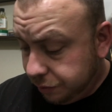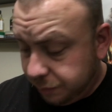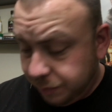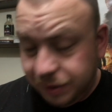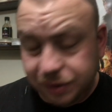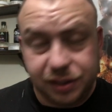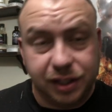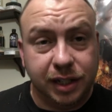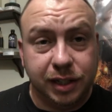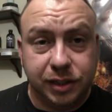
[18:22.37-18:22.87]

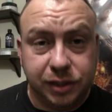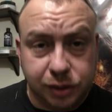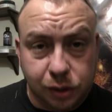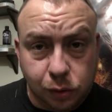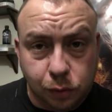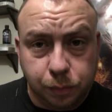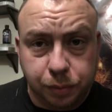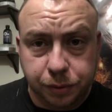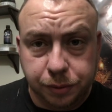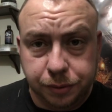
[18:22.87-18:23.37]
smells like a
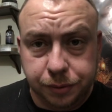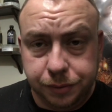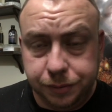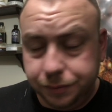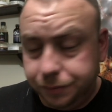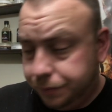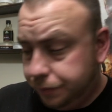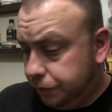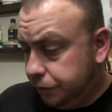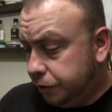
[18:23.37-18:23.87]
soap.
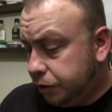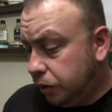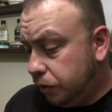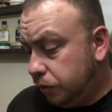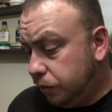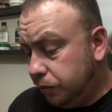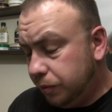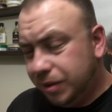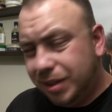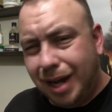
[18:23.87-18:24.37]

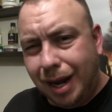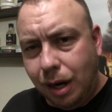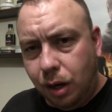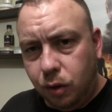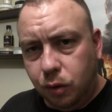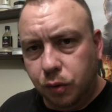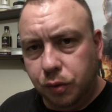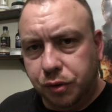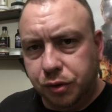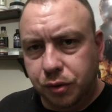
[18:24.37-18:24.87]
So it's kind of
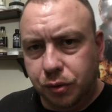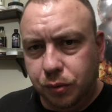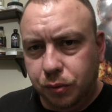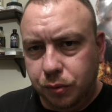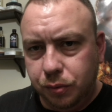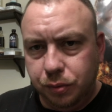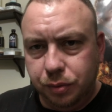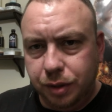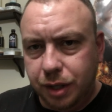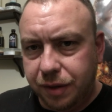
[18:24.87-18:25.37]
old
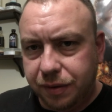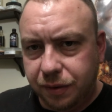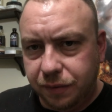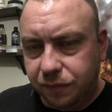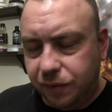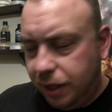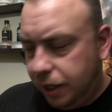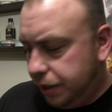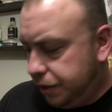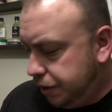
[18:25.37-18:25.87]
school, nothing
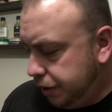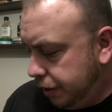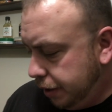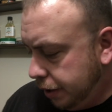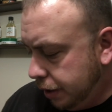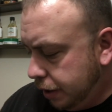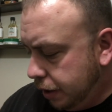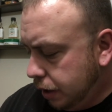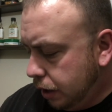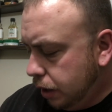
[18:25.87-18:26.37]

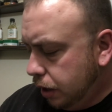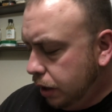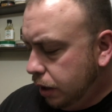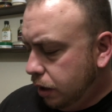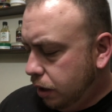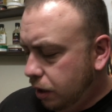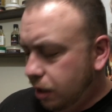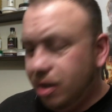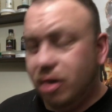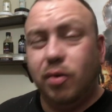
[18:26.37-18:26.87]
fancy.
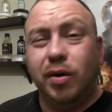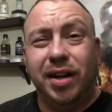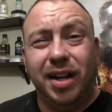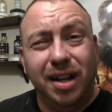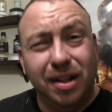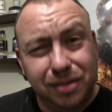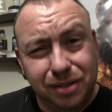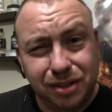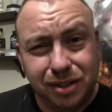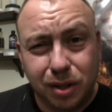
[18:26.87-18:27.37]
You know what
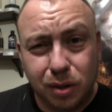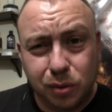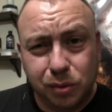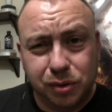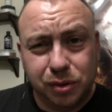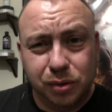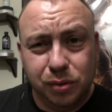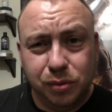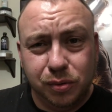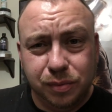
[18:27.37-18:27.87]
else is old
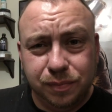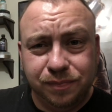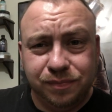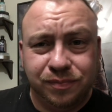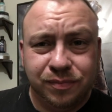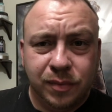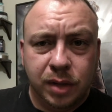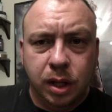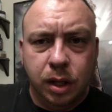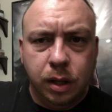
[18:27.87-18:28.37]
school?
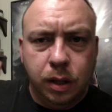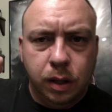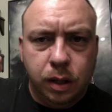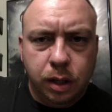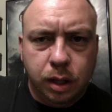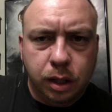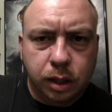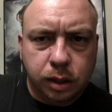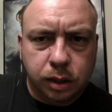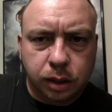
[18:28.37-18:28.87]

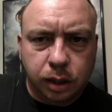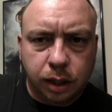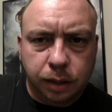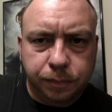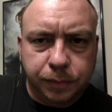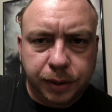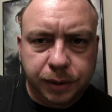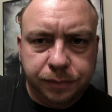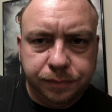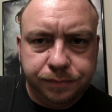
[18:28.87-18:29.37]

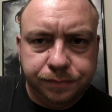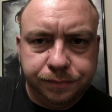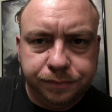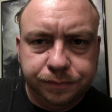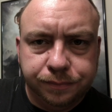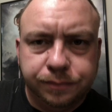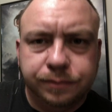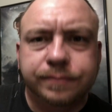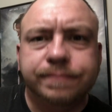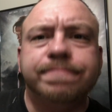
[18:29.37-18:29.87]
Clubman.
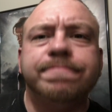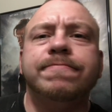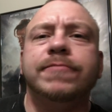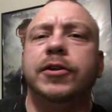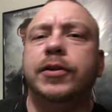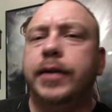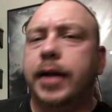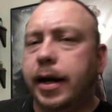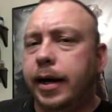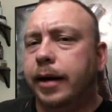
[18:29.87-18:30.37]

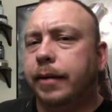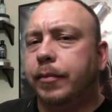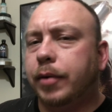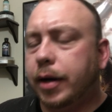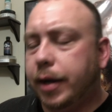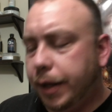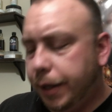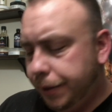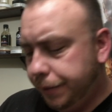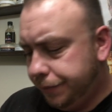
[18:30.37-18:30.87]
You damn
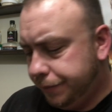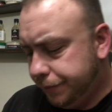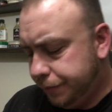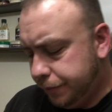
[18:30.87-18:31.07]
right.